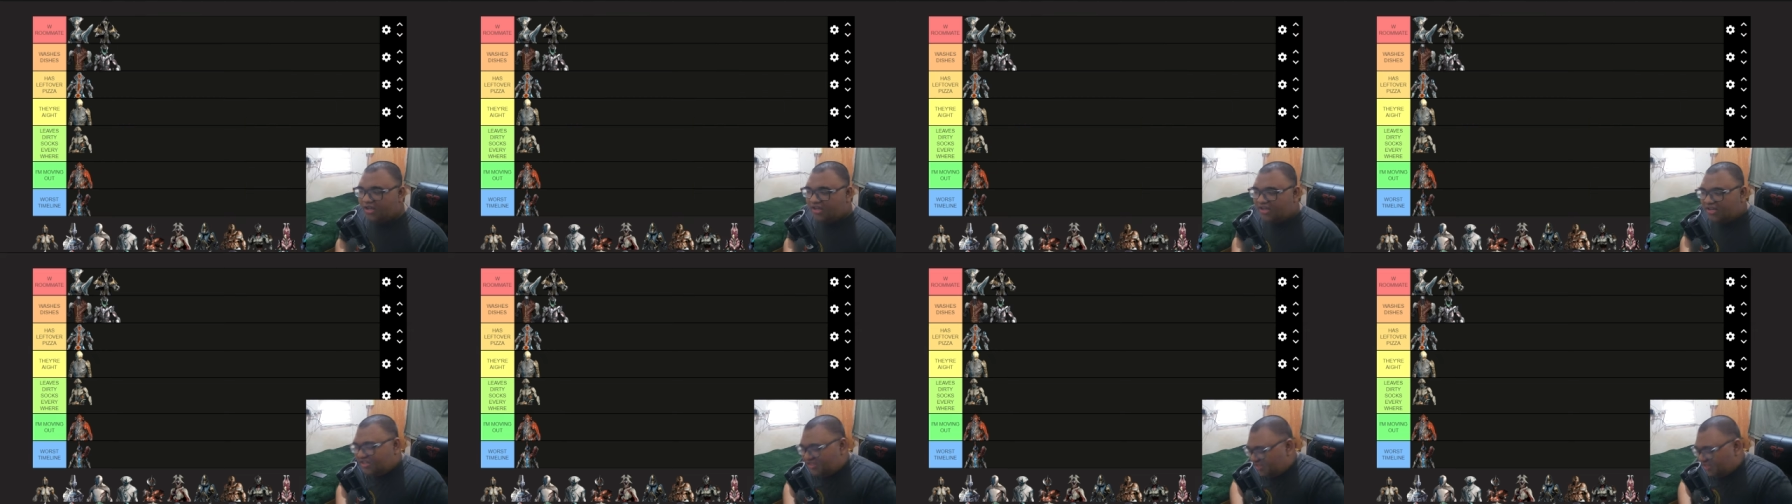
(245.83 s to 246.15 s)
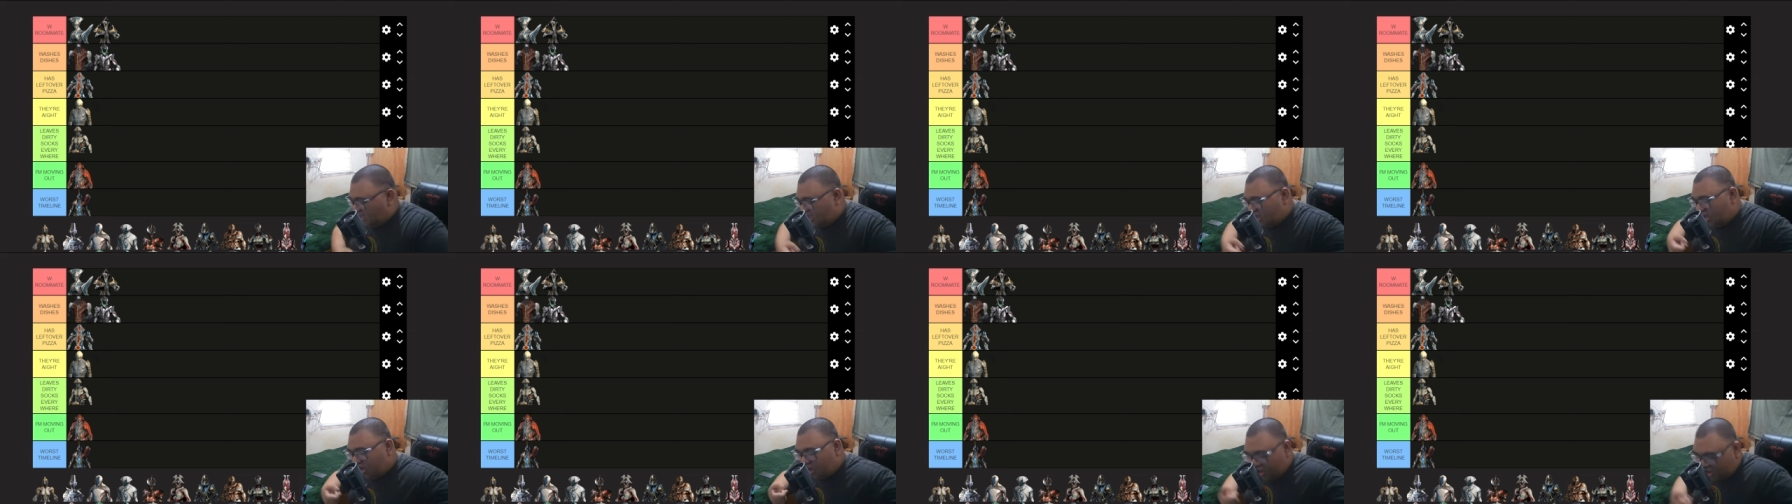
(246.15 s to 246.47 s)
He's
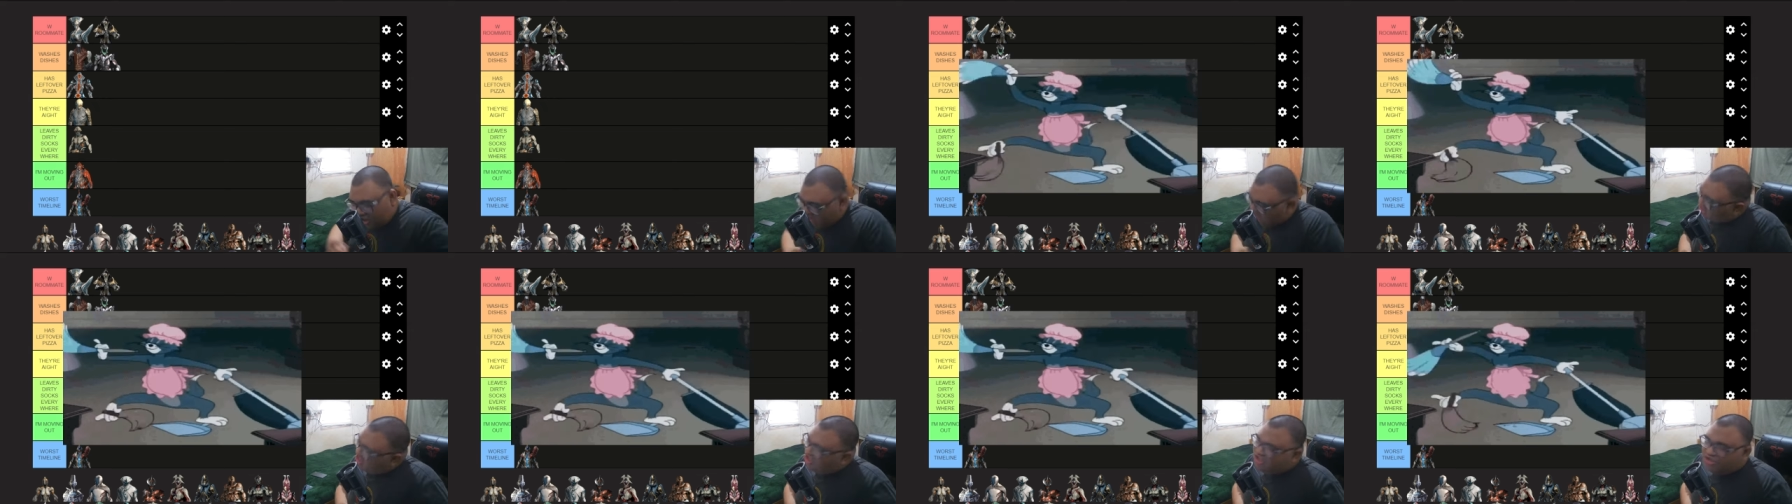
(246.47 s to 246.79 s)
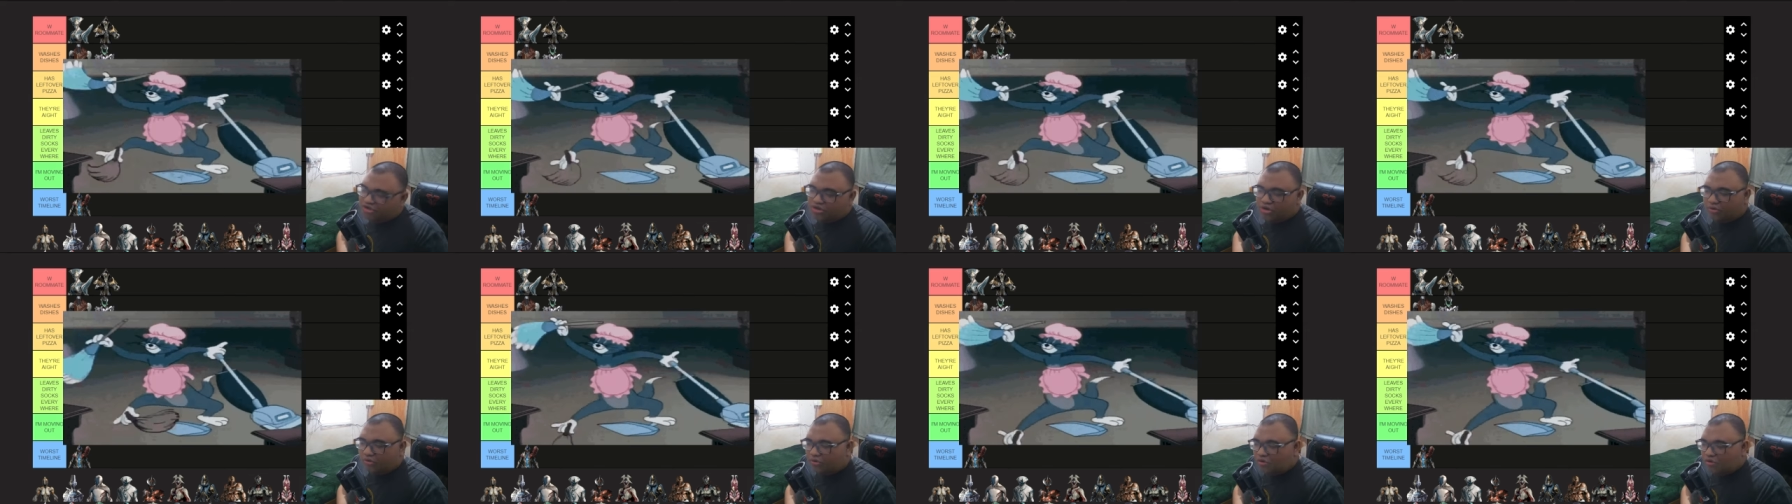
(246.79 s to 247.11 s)
gonna clean
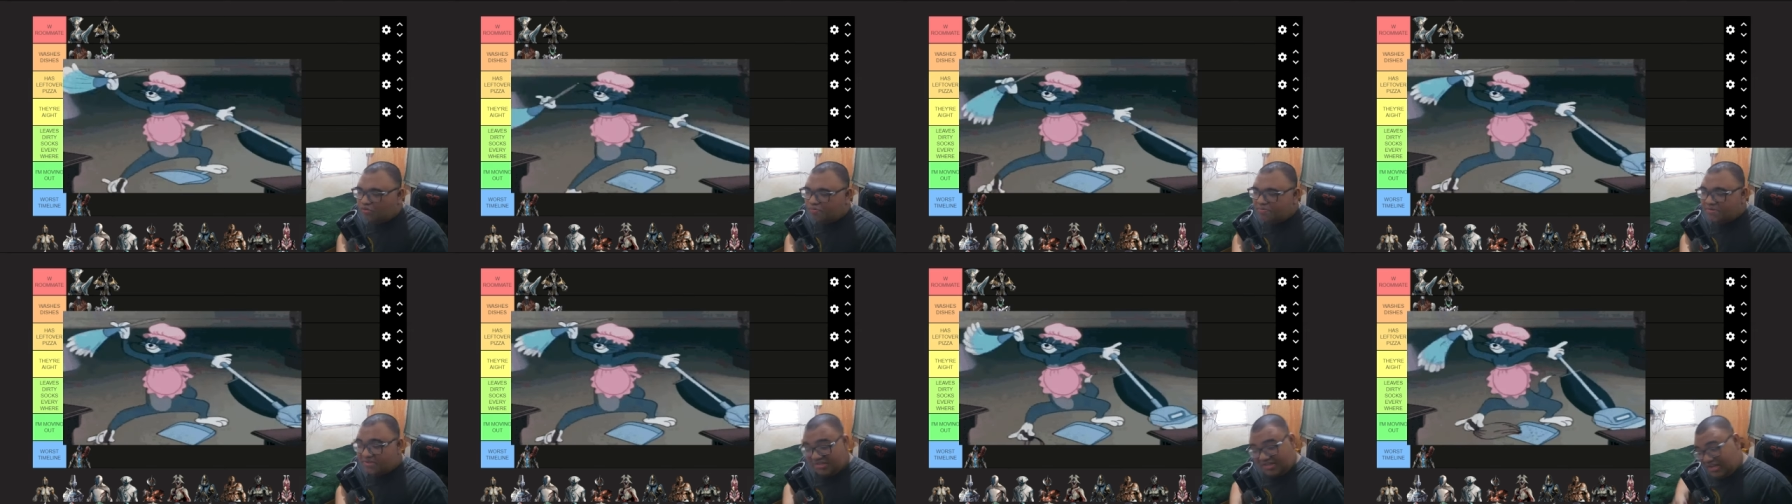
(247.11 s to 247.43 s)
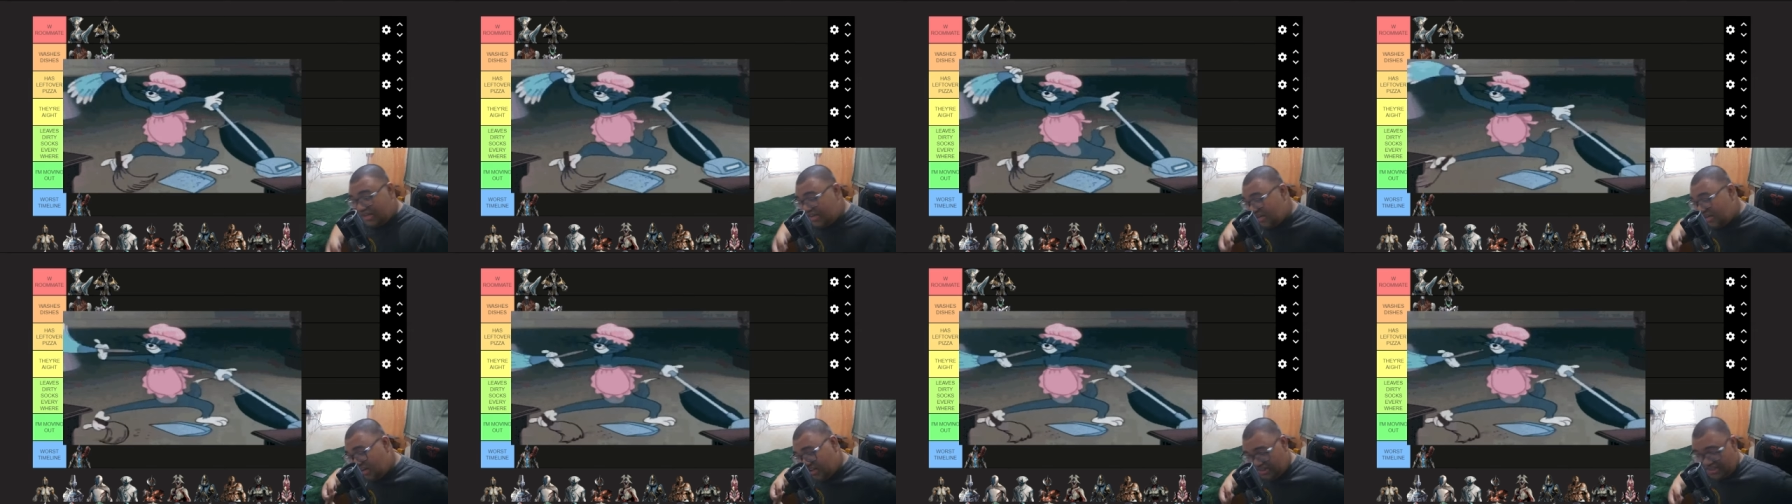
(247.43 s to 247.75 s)
your room. He's
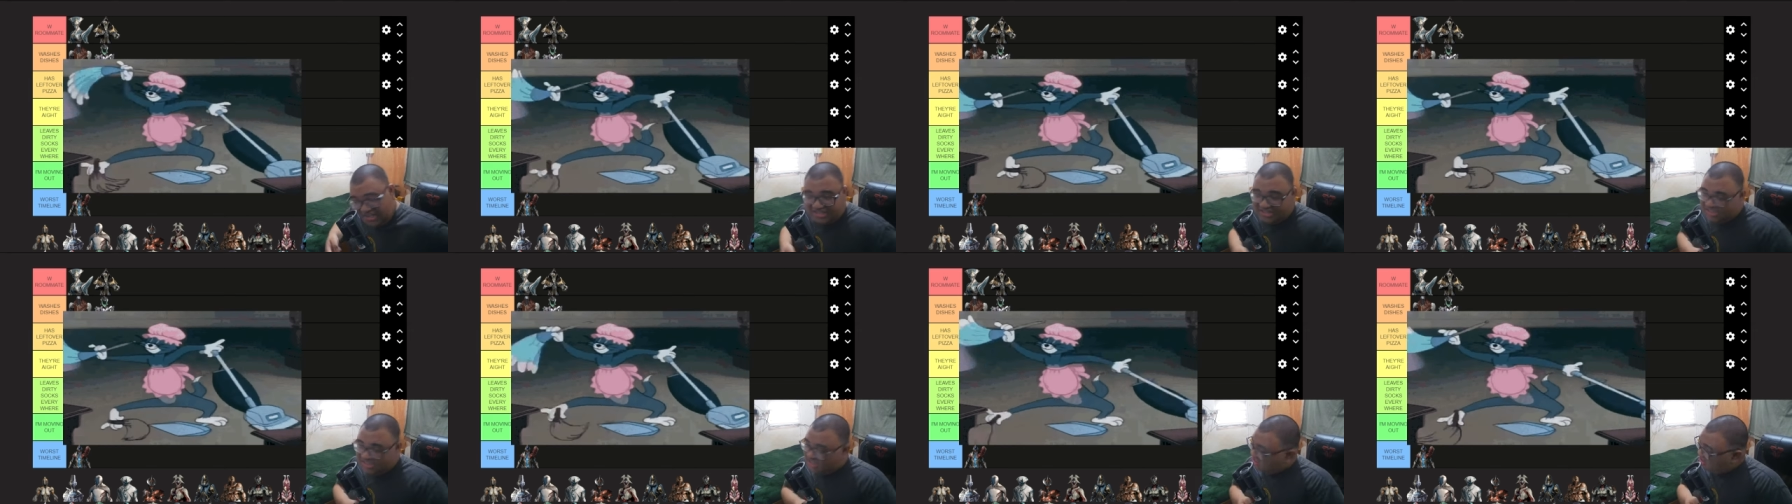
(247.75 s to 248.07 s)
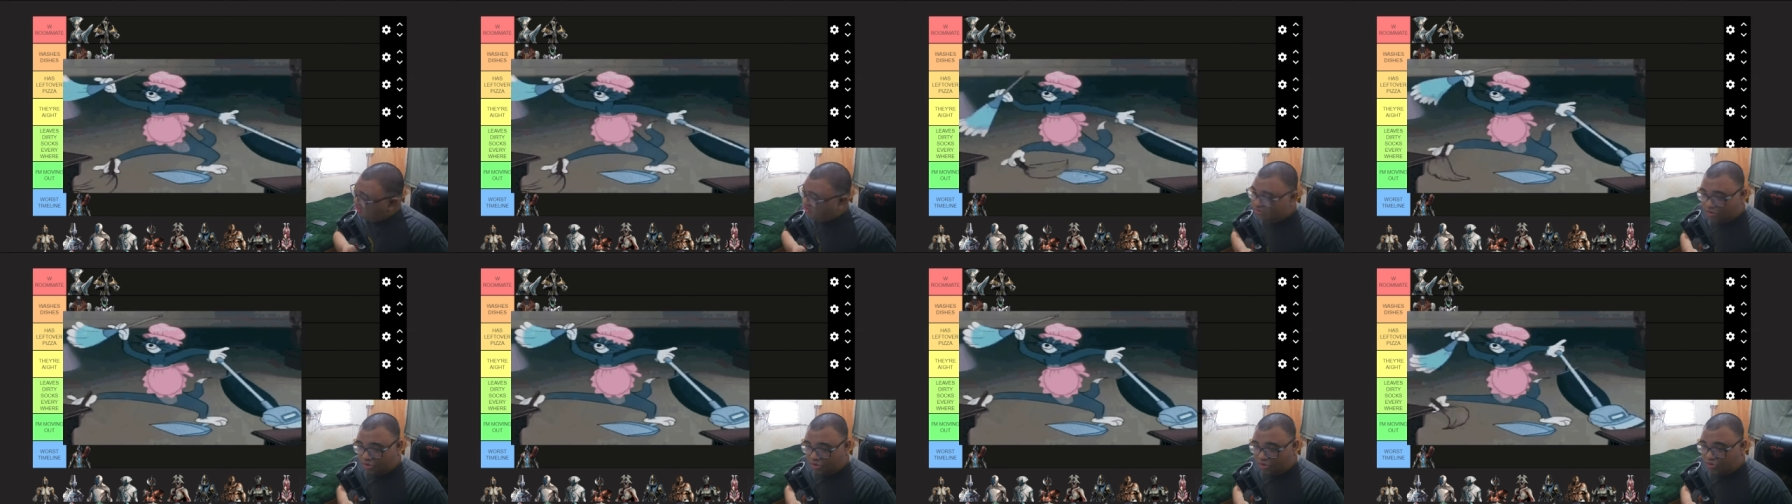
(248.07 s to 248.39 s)
gonna clean
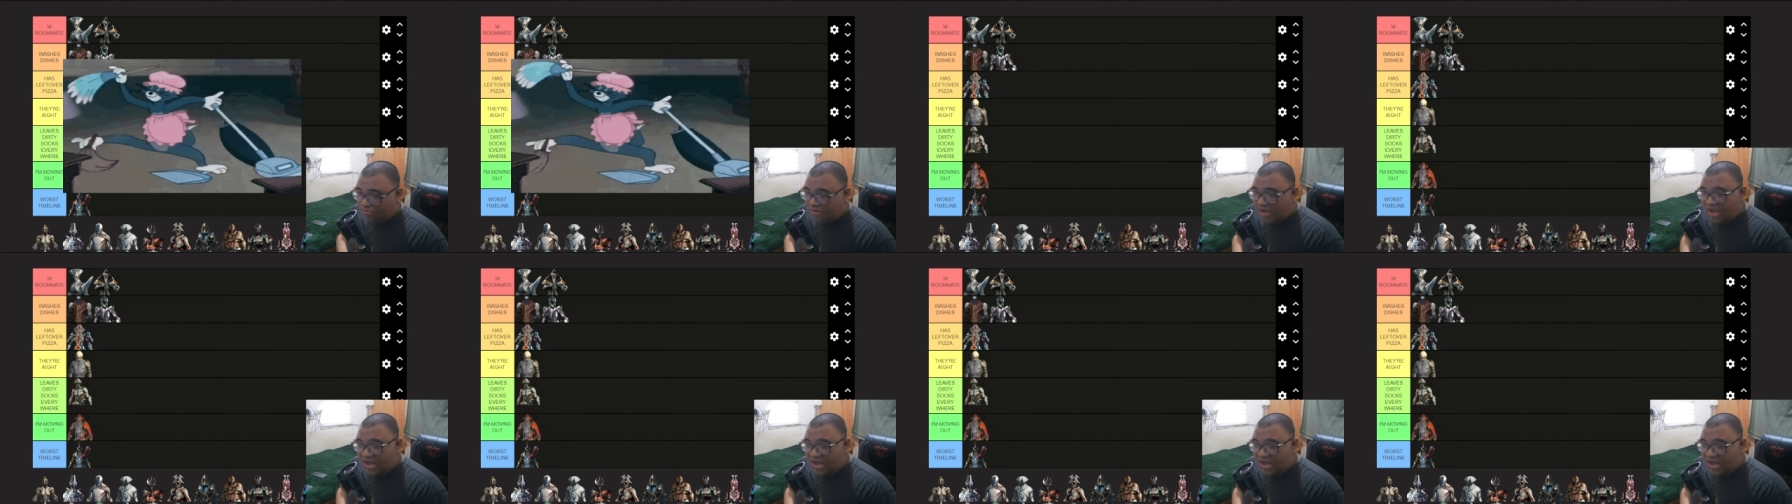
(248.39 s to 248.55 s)
his room.